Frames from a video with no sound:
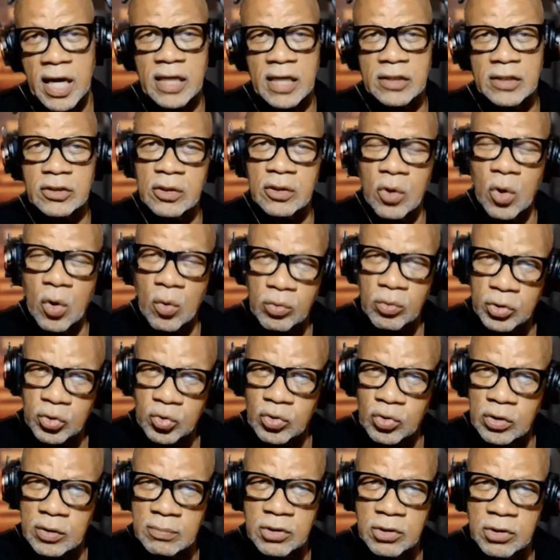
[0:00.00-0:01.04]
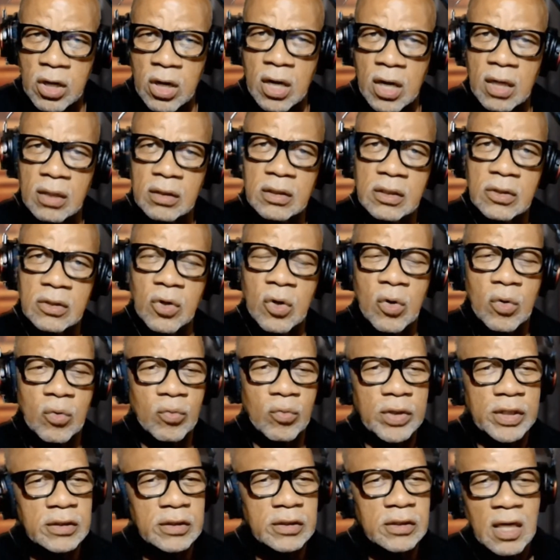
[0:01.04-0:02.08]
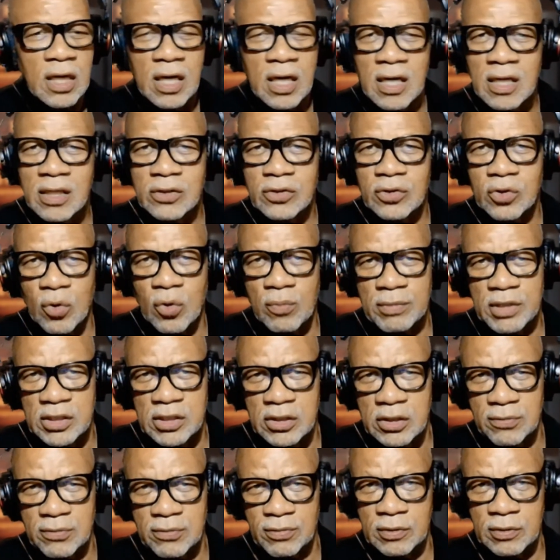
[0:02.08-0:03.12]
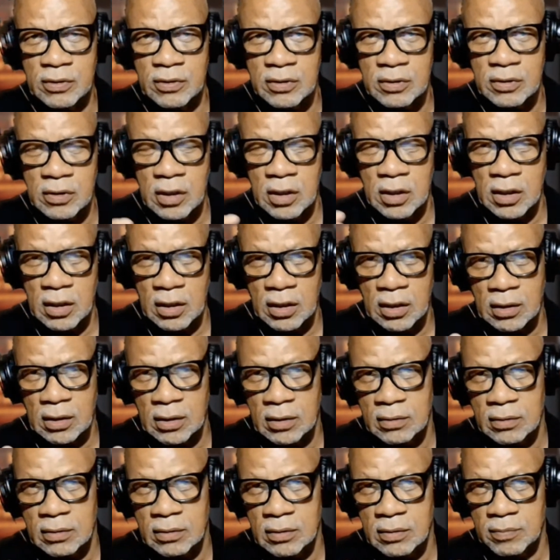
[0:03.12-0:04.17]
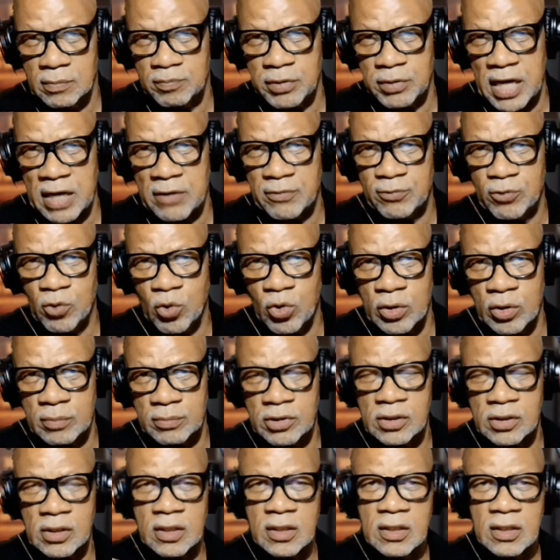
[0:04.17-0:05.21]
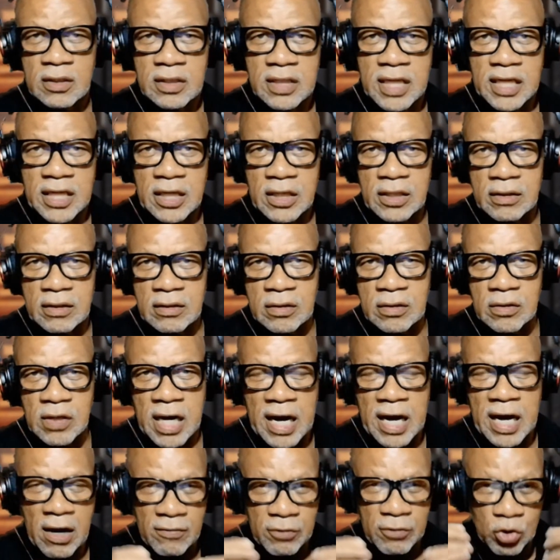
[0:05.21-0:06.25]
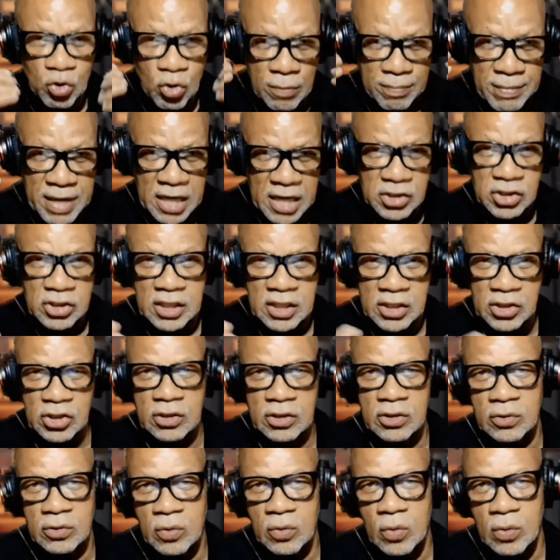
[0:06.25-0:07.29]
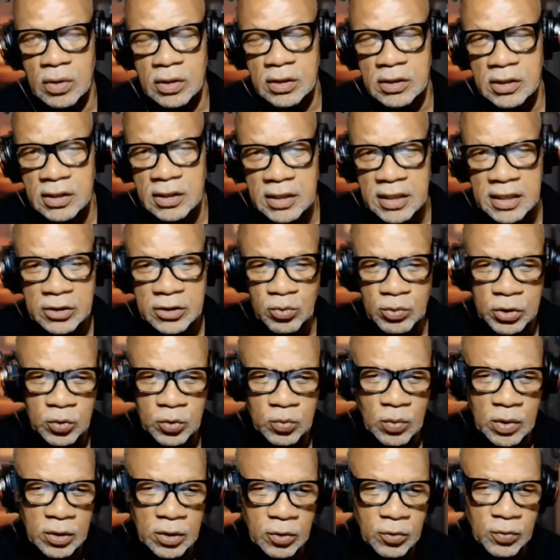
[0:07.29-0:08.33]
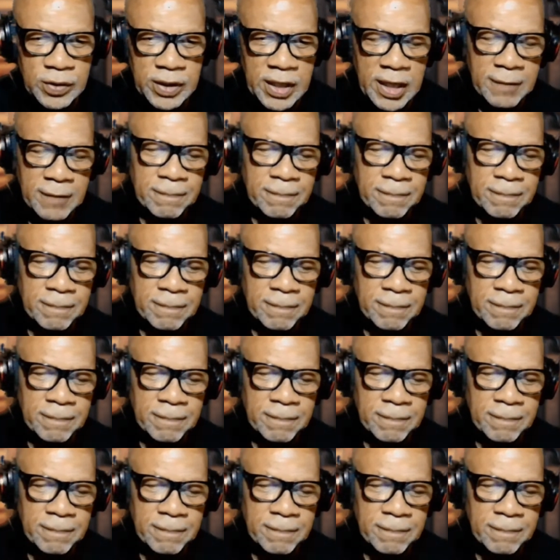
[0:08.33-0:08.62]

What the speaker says: along with StreamYard, along with so many different platforms that however your imagination is going, and that's what you want to create.